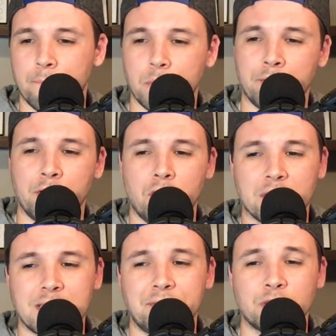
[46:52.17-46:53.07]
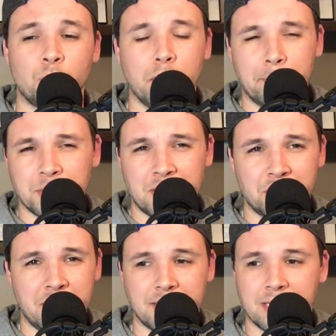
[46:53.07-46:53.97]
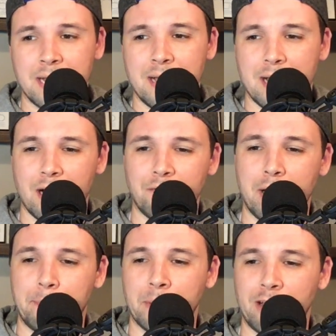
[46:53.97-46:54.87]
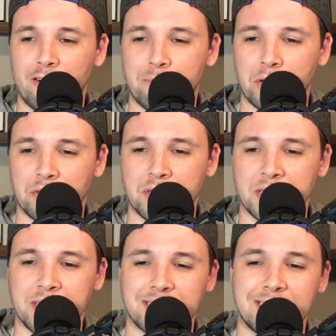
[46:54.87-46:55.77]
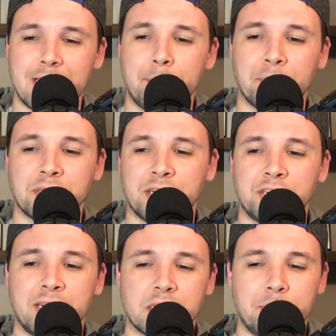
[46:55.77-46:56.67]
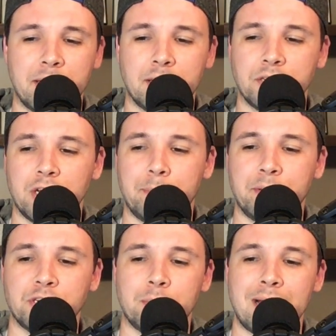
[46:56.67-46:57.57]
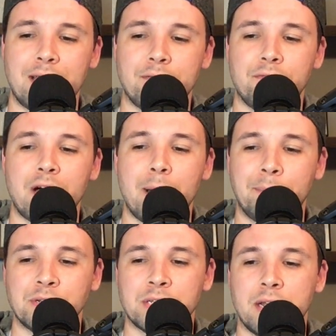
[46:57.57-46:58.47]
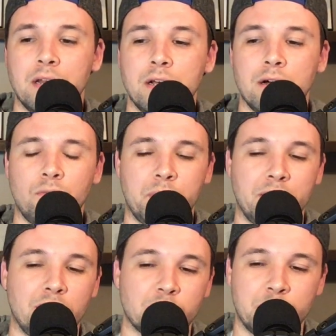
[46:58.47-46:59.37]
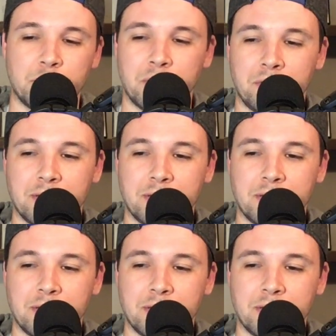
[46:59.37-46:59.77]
the Ferry Hawks have a 20% chance of a playoff berth this season, 10% chance of making the championship, and 5% of winning all in 2023.